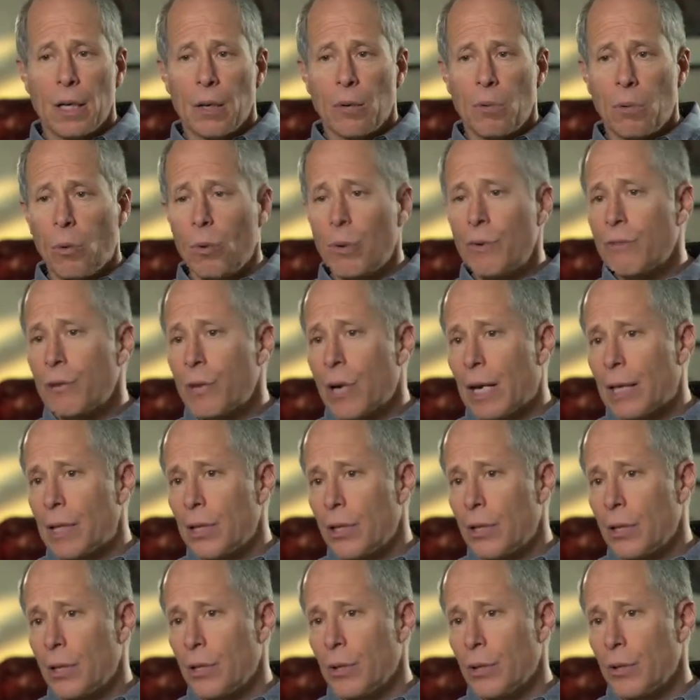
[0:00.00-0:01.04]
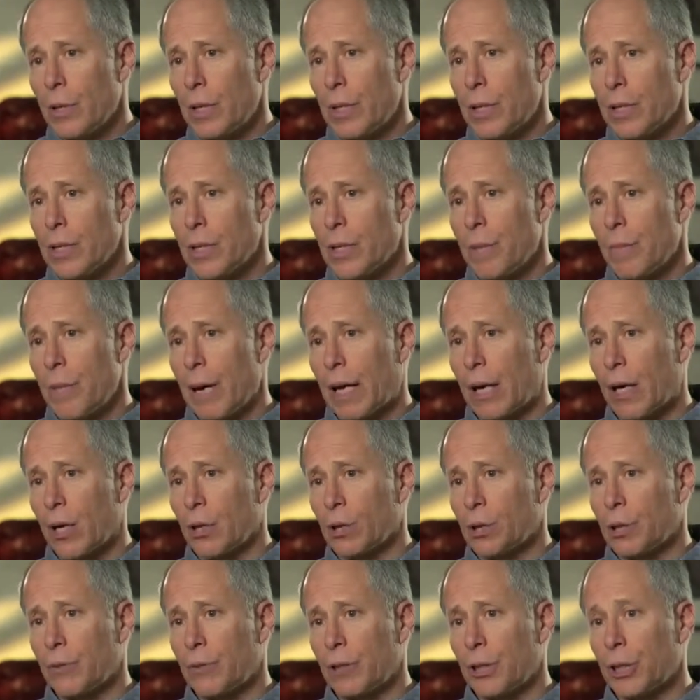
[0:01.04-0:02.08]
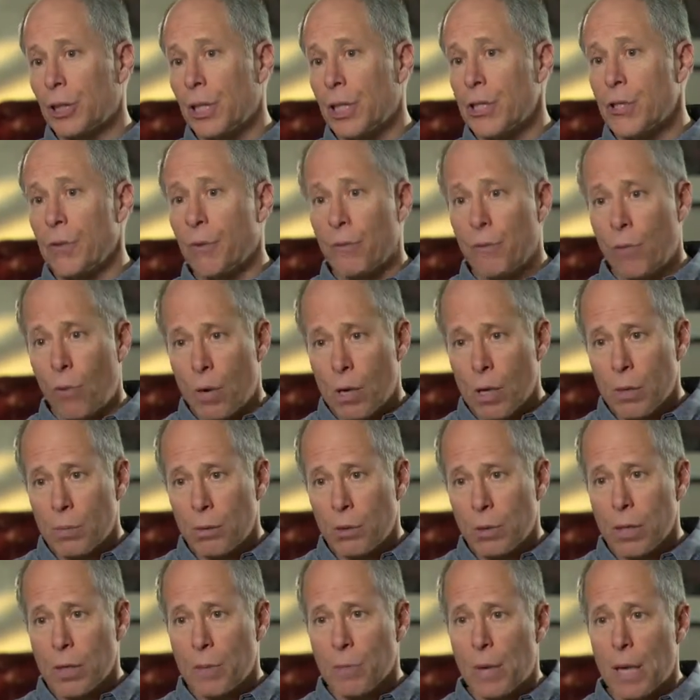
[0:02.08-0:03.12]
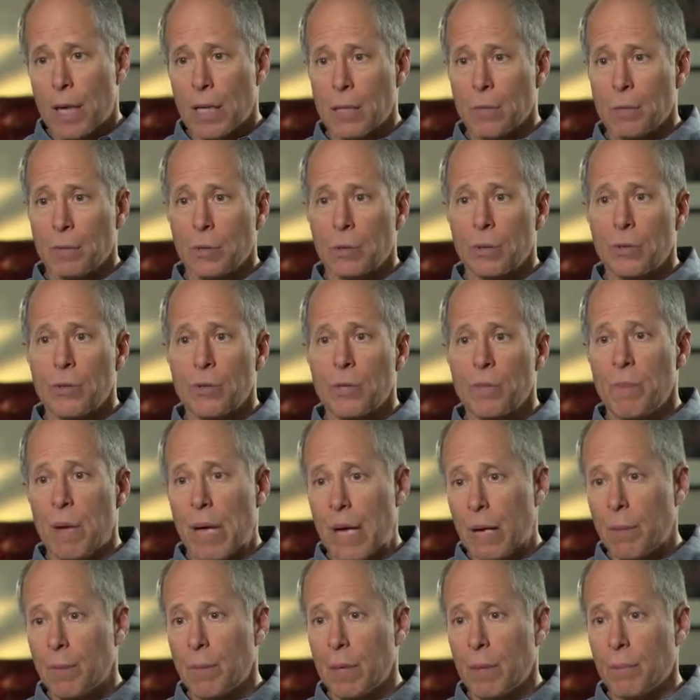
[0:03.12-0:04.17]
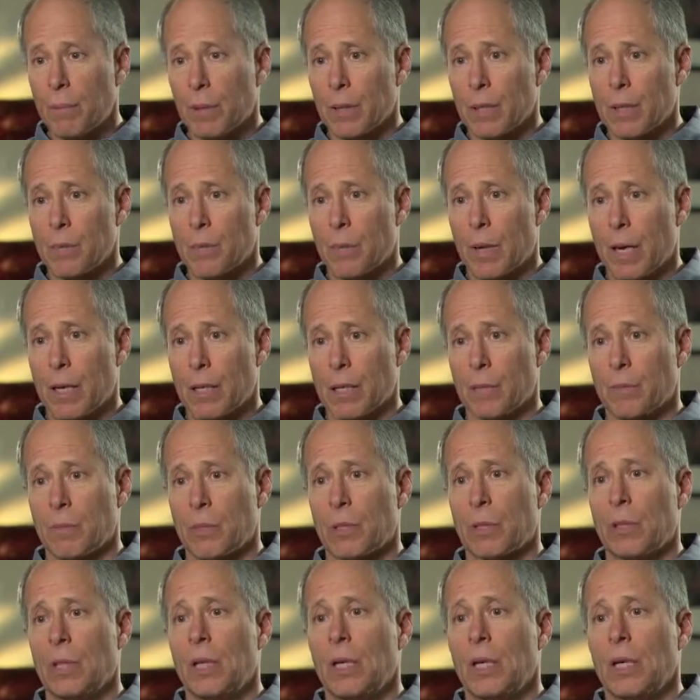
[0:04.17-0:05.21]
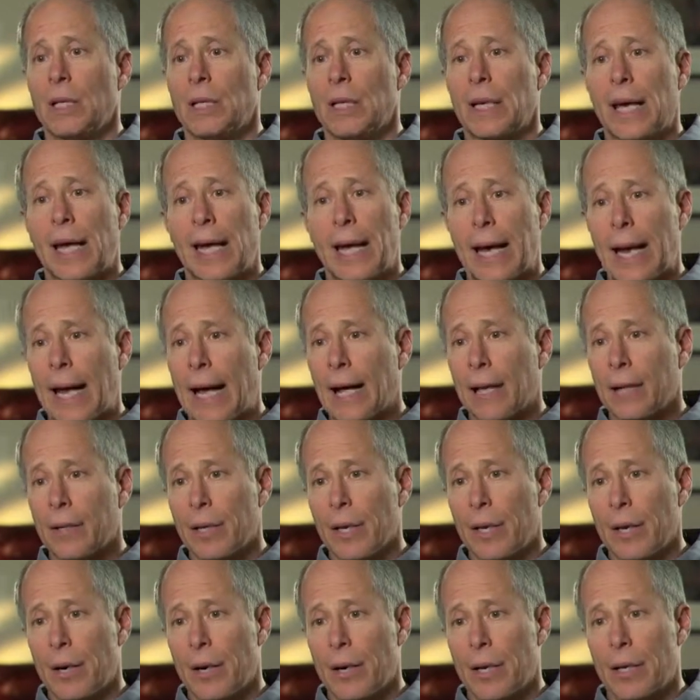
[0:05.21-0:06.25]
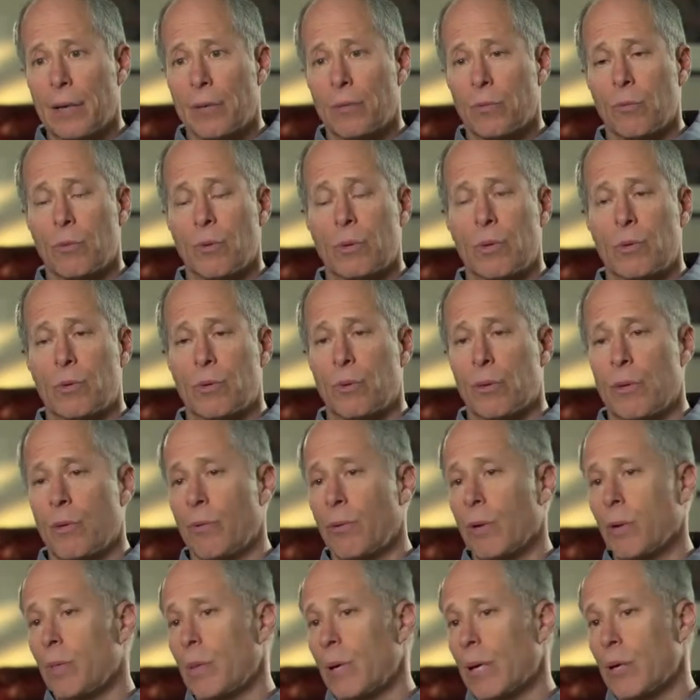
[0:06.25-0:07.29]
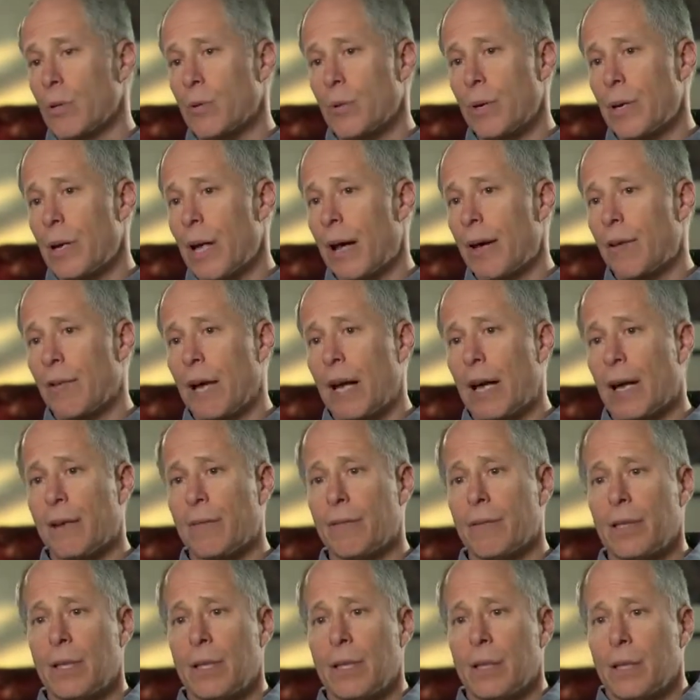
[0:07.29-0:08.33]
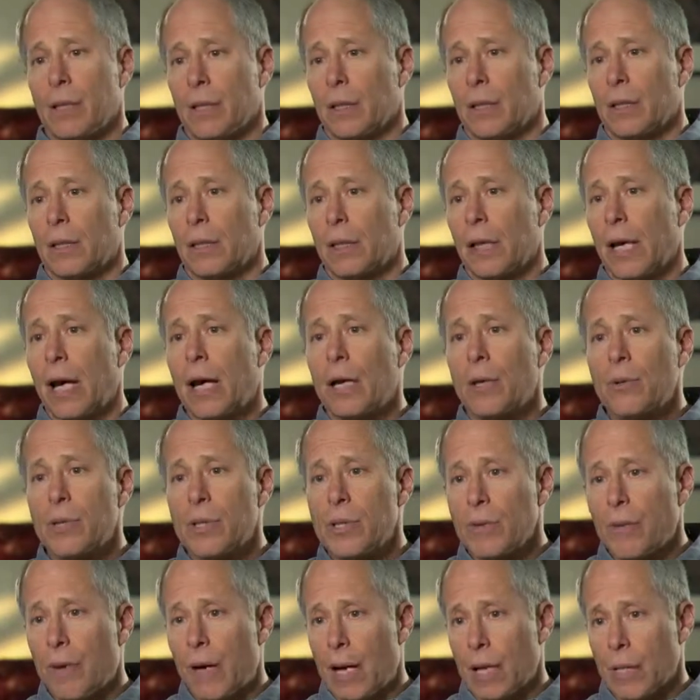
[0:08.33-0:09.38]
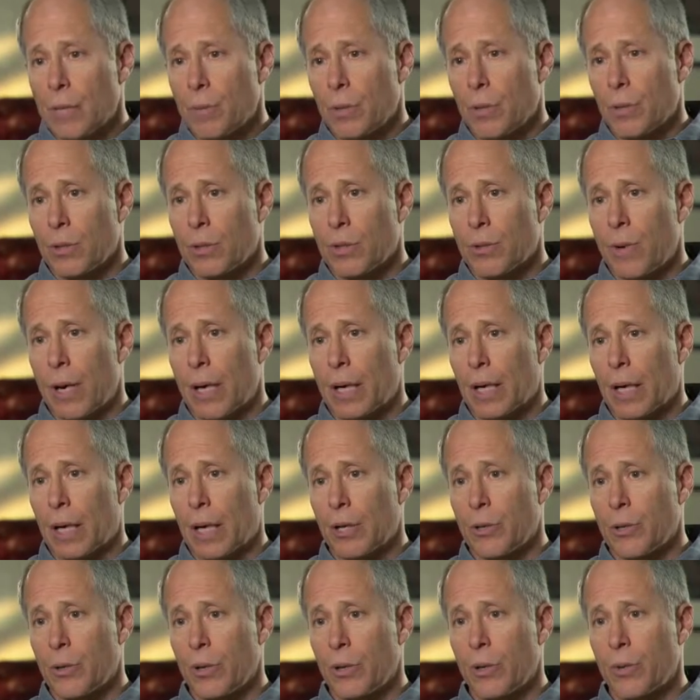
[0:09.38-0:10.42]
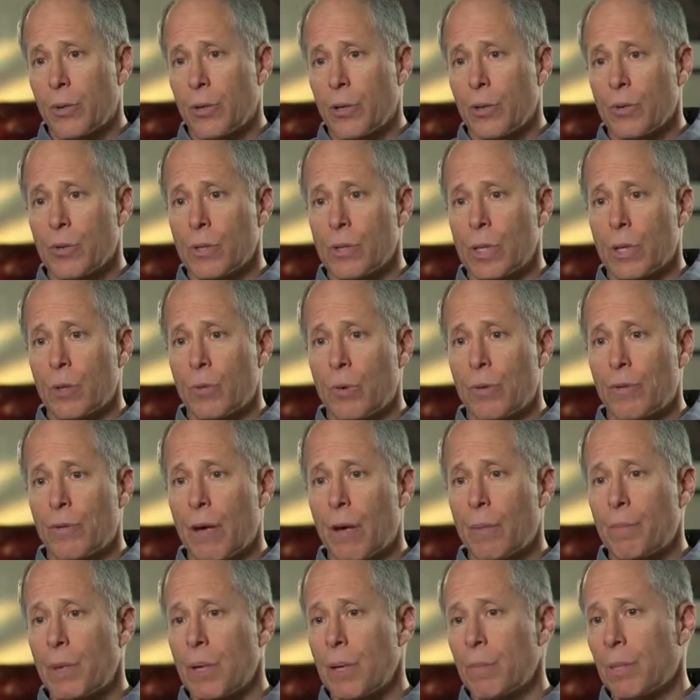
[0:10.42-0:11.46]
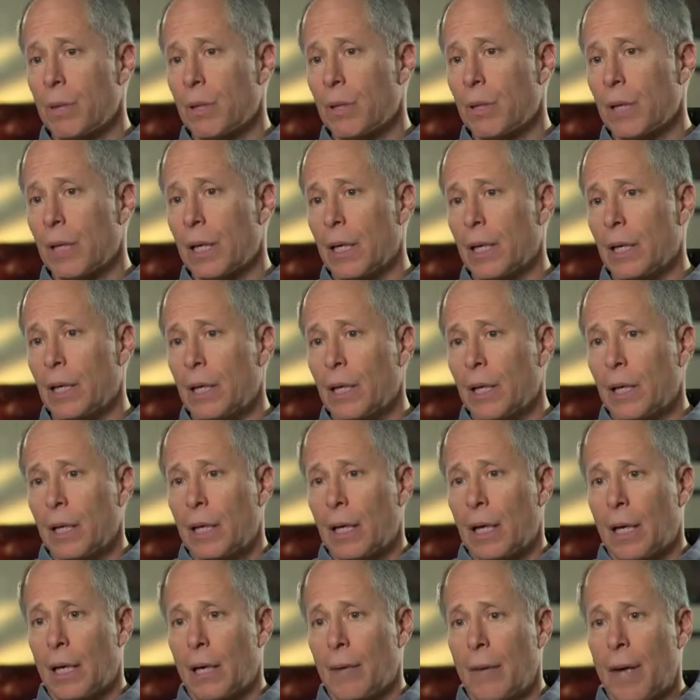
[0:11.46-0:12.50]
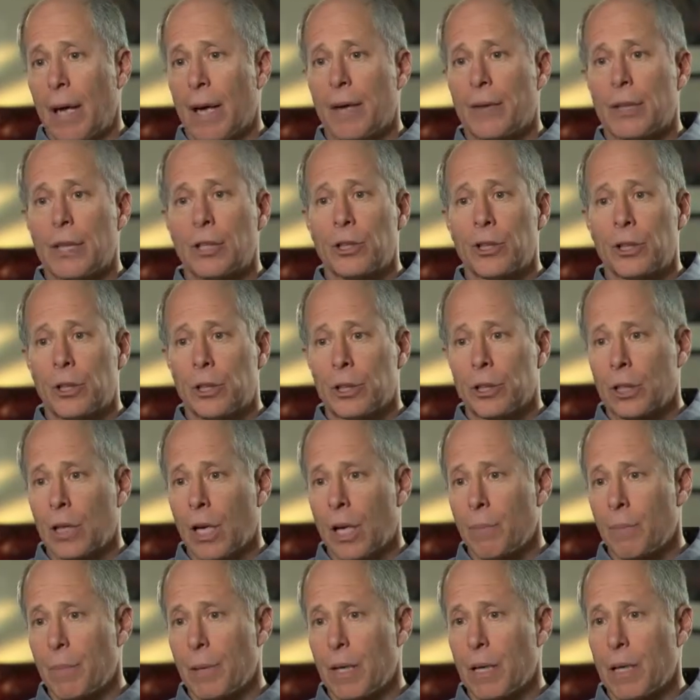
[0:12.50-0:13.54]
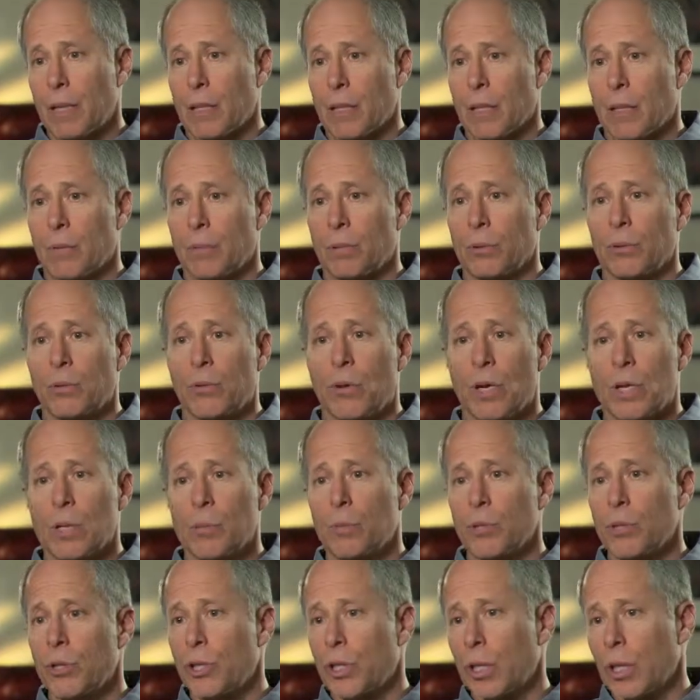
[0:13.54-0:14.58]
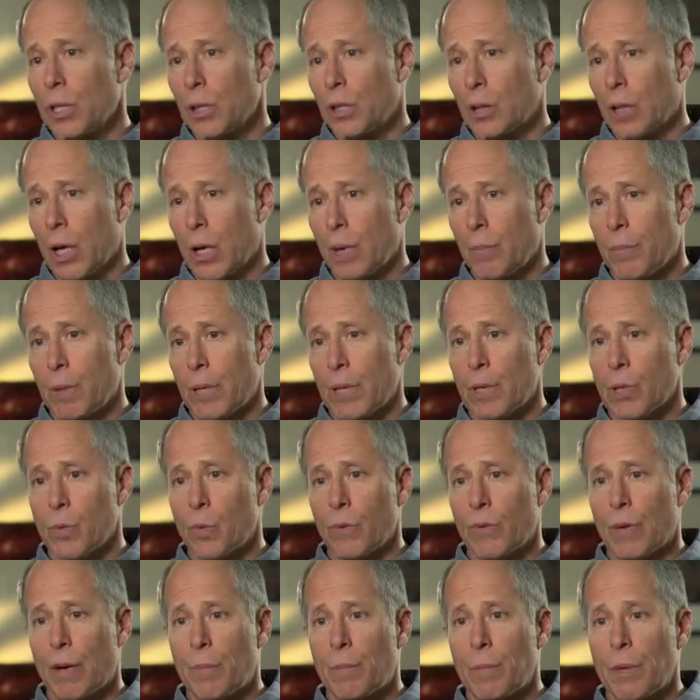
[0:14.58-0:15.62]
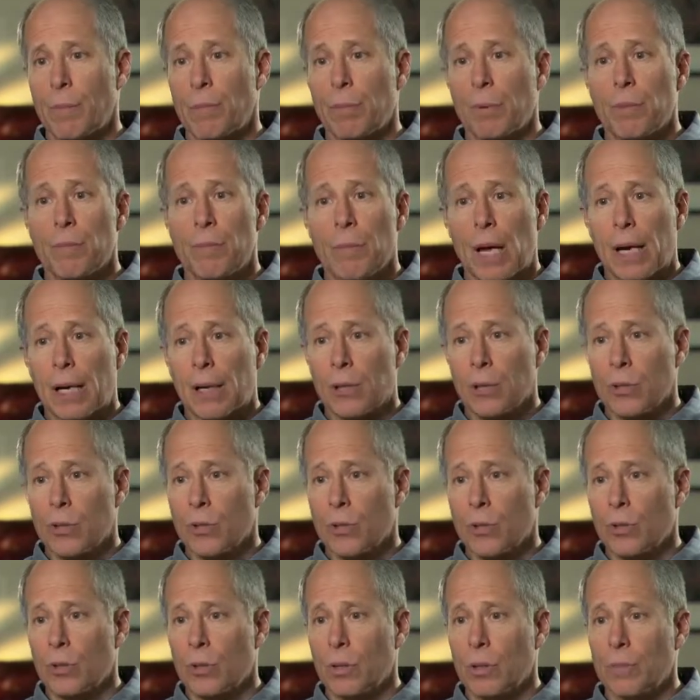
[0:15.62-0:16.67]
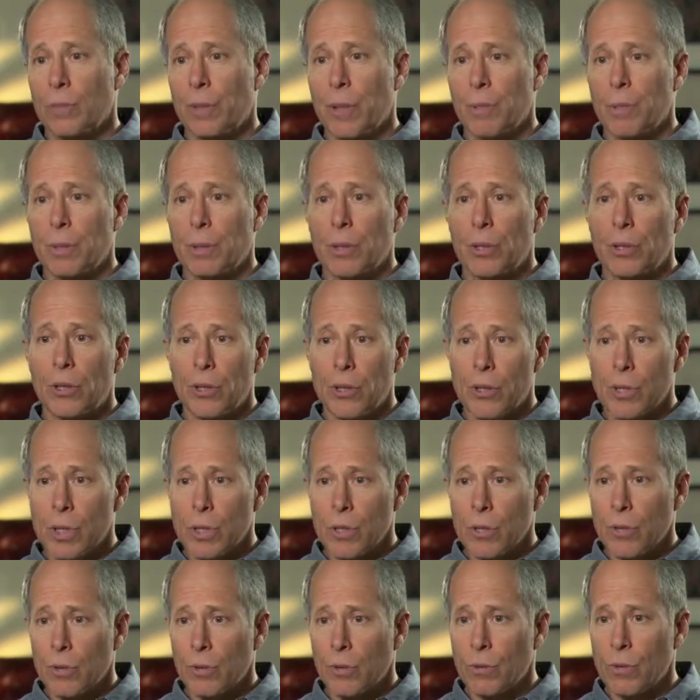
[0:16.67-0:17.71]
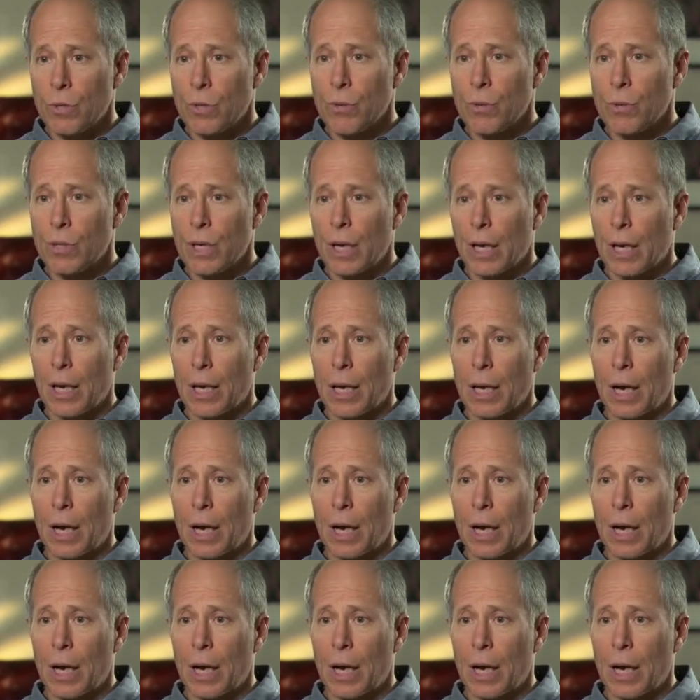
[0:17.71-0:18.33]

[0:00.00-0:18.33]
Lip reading: what we've tried to do is to make CultureVision as affordable as possible to many people as possible, to get it out there. And we're thrilled because we now have literally hundreds of hospitals around the country who are using it. We've got people in health insurance companies, Blue Cross Blue Shield companies. We've got people in medical school and people in nursing schools using it.